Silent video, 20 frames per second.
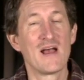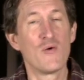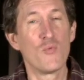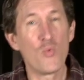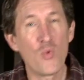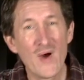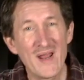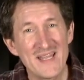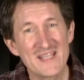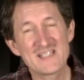
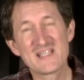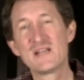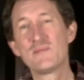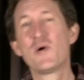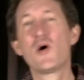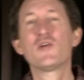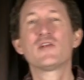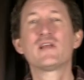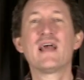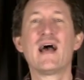What is it
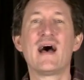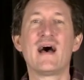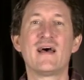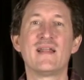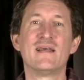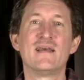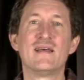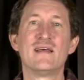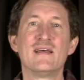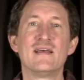about
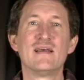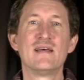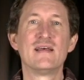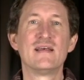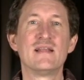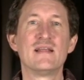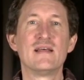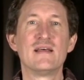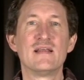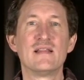God
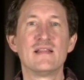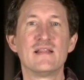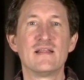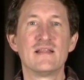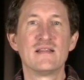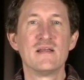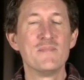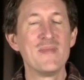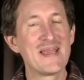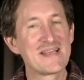
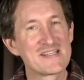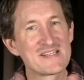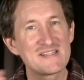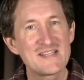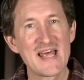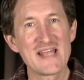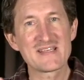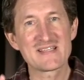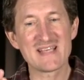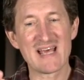that makes
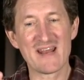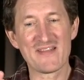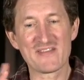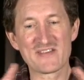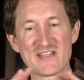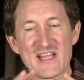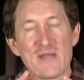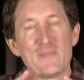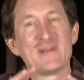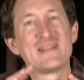sense out of the
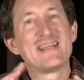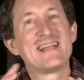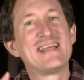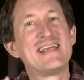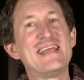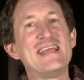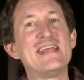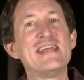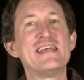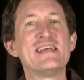statement that
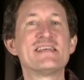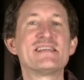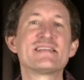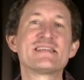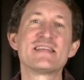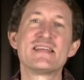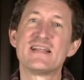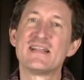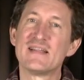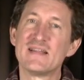He
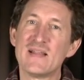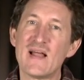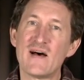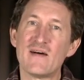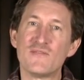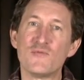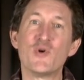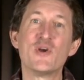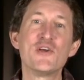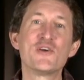is
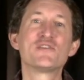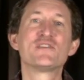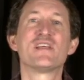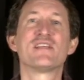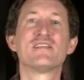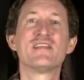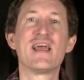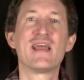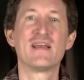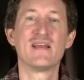love? Well, here's the
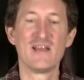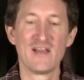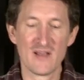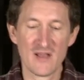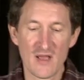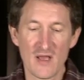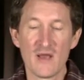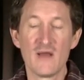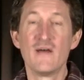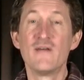thing
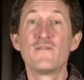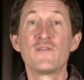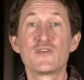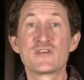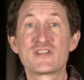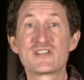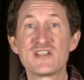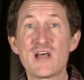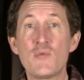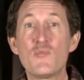for
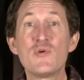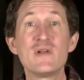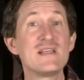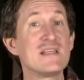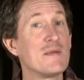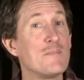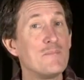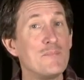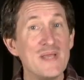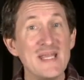someone
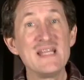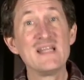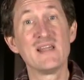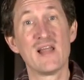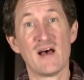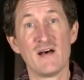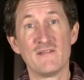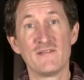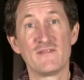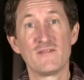to be
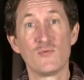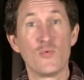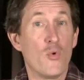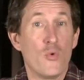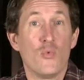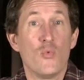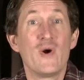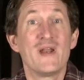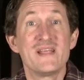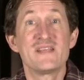love,
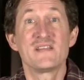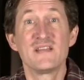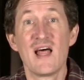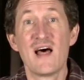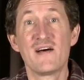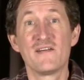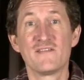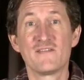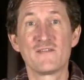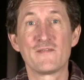what is
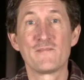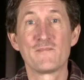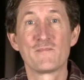love?